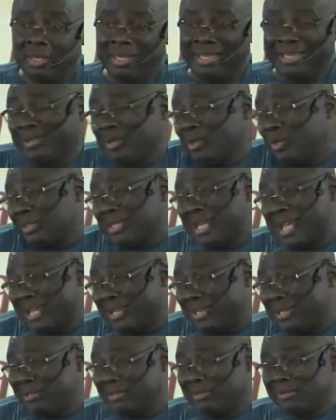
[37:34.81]
And your dad
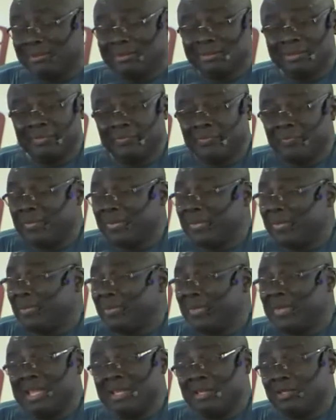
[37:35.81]

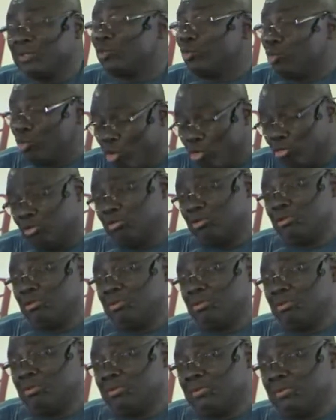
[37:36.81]
He's told you,
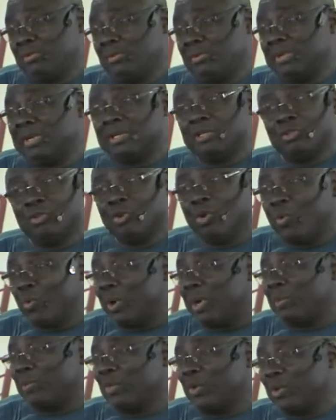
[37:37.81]
there's no
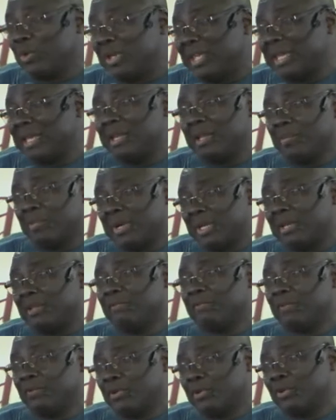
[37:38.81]
way I'm going to get the money
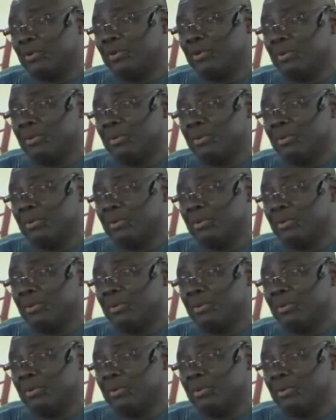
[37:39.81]
for you.